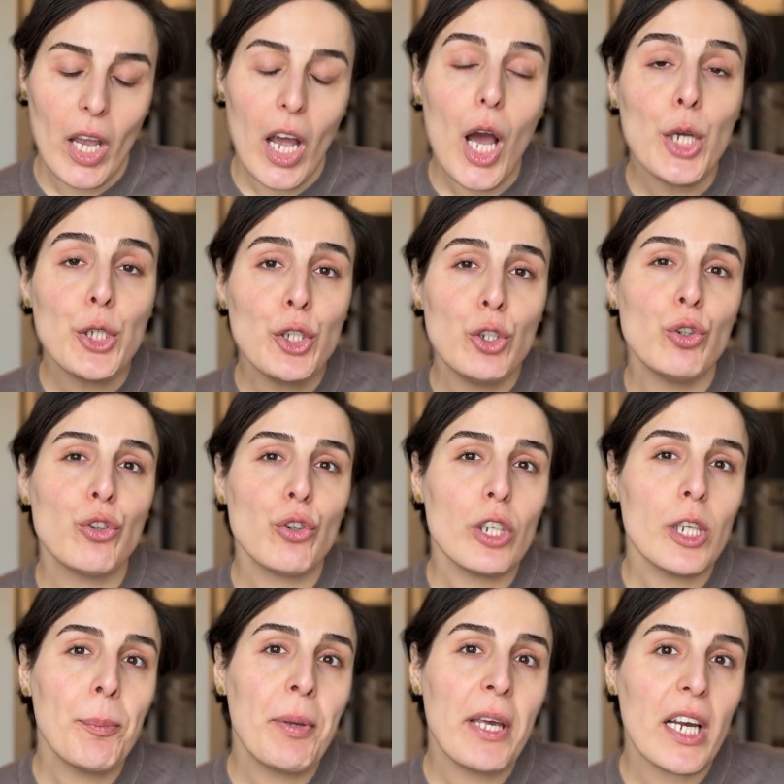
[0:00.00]
I
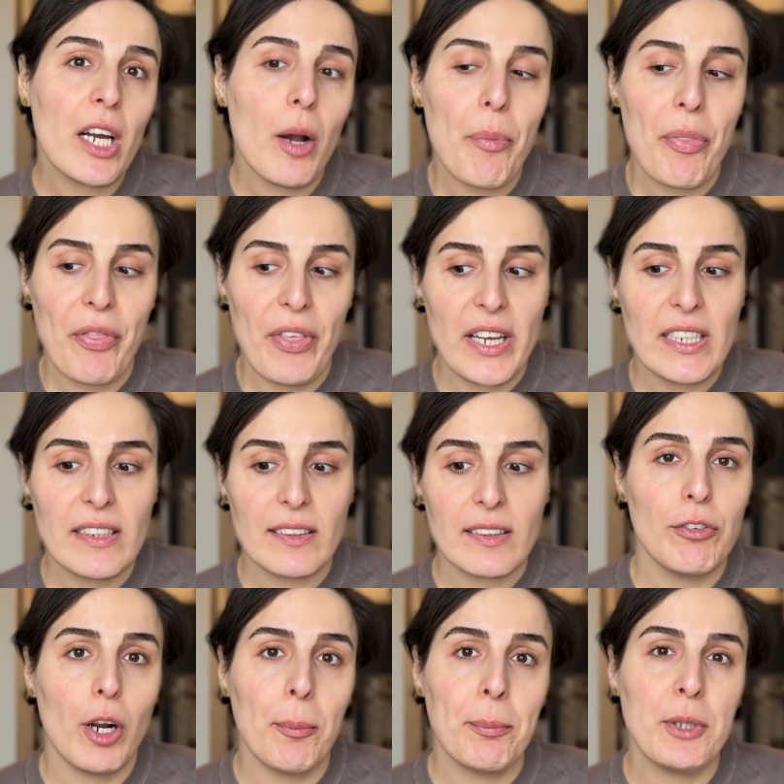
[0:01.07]
usually pick up things
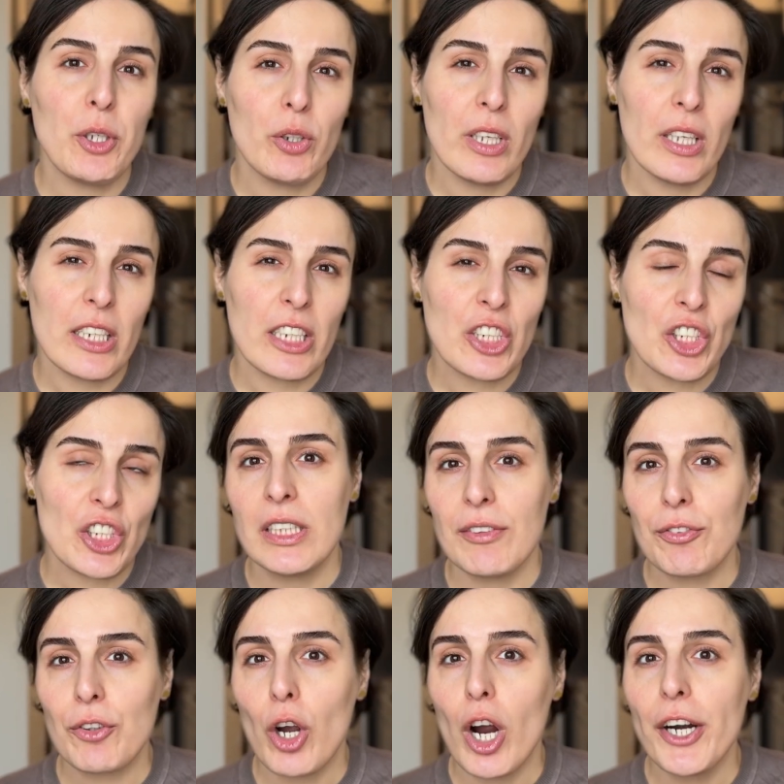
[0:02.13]
from Beautylish
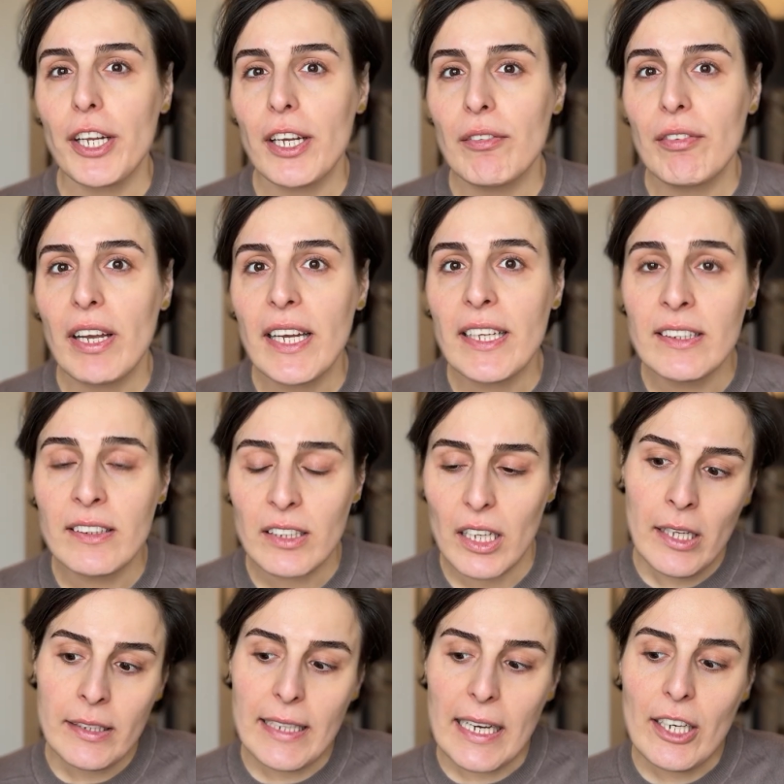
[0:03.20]
gift card event
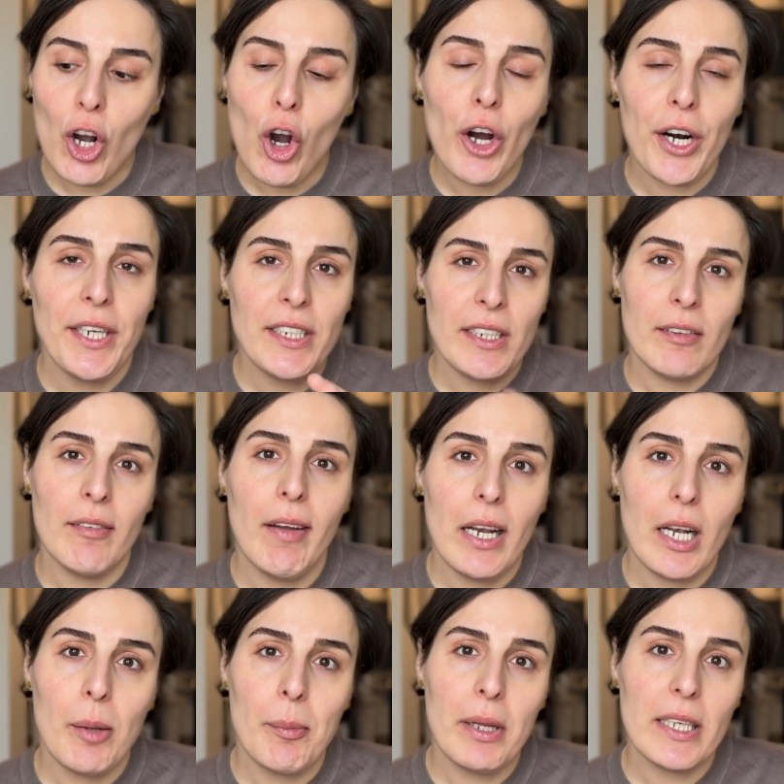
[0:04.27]
that aren't
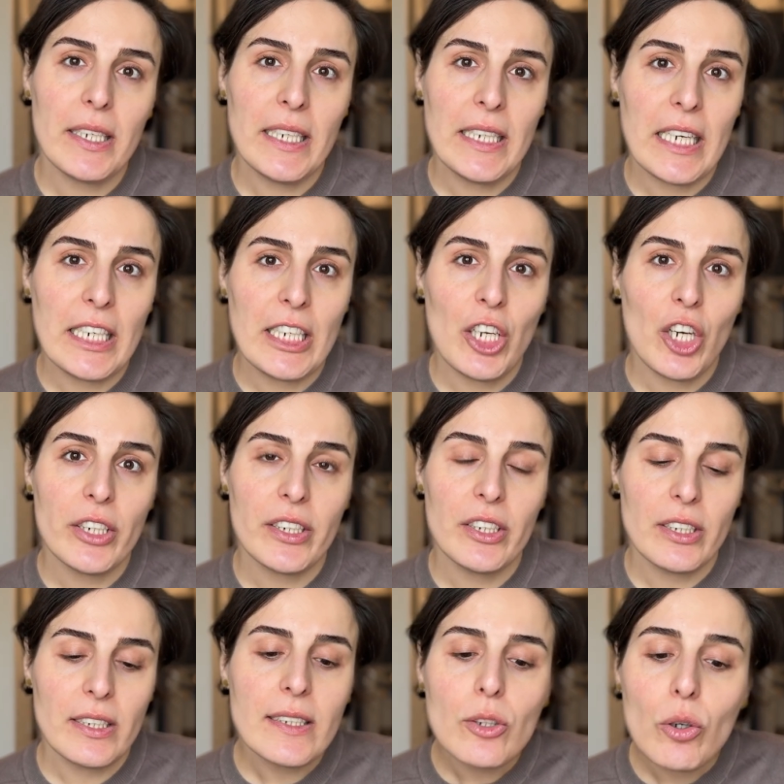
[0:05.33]
available in any other
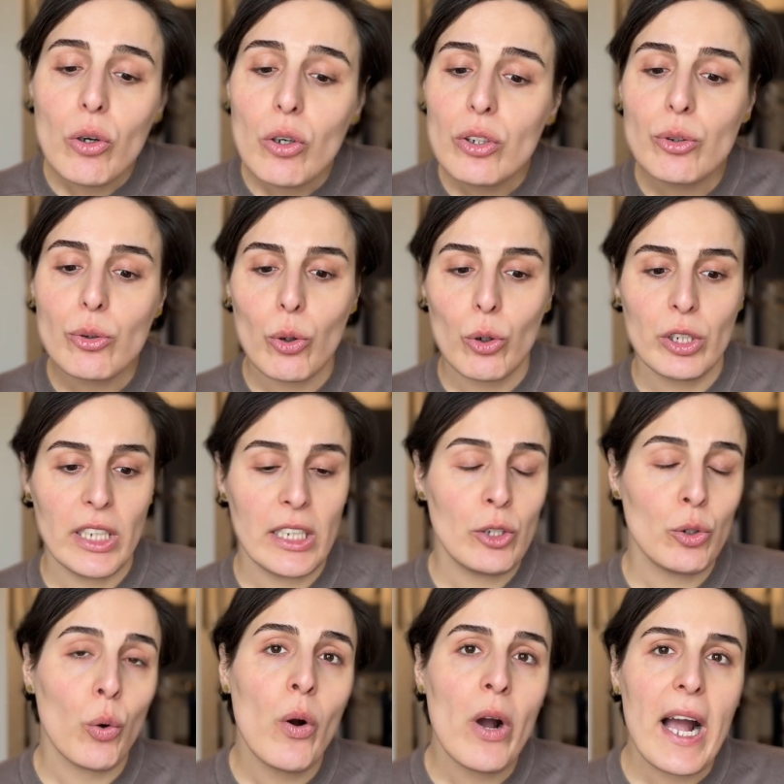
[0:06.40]
stores, or they
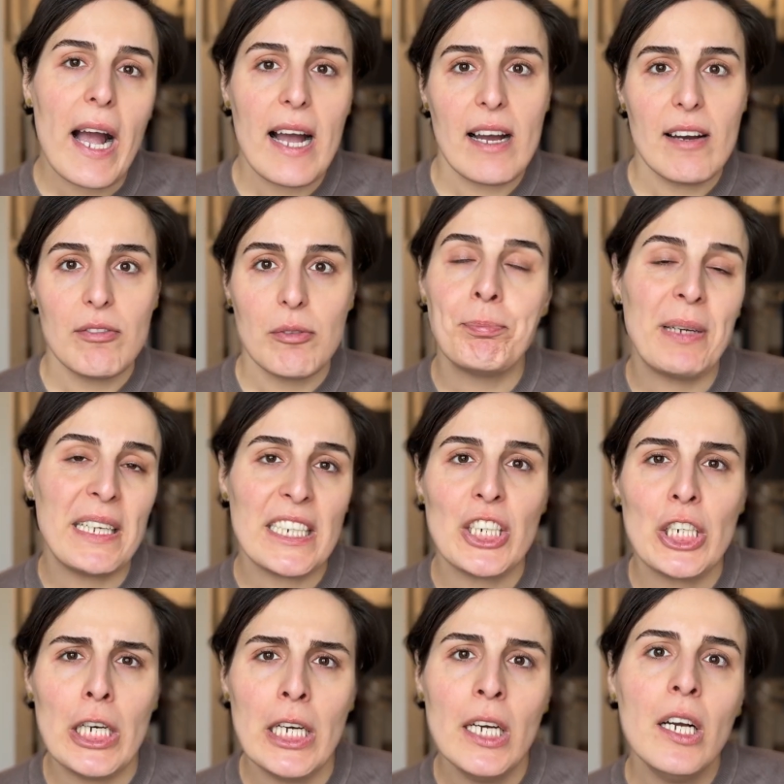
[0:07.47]
don't have
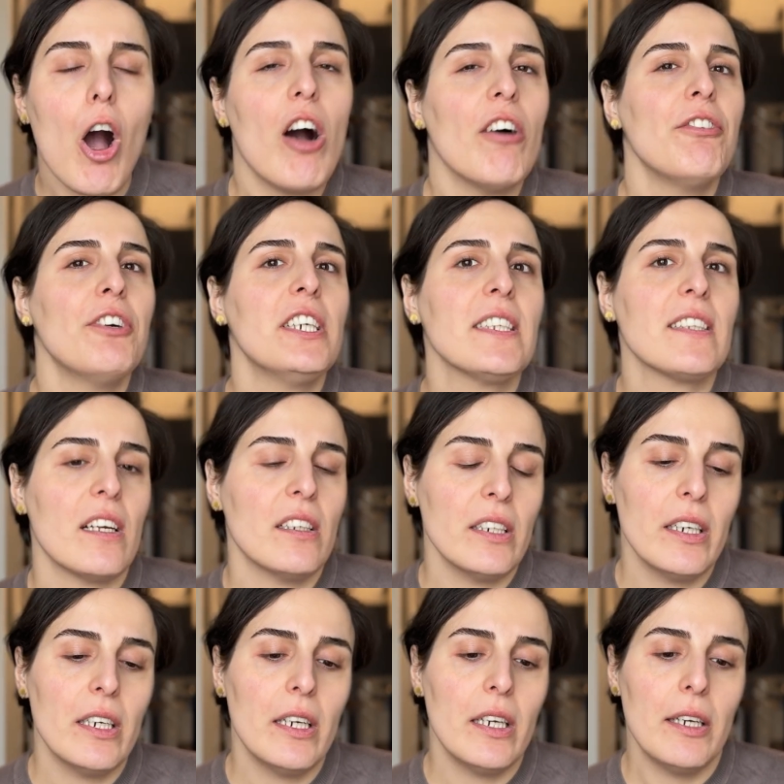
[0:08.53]
better offers on
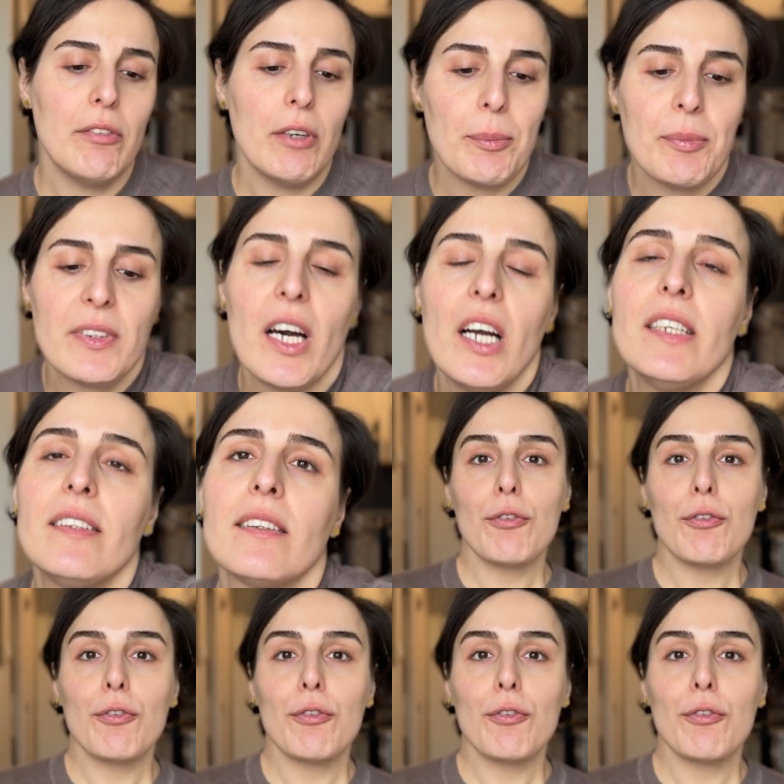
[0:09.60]
their websites.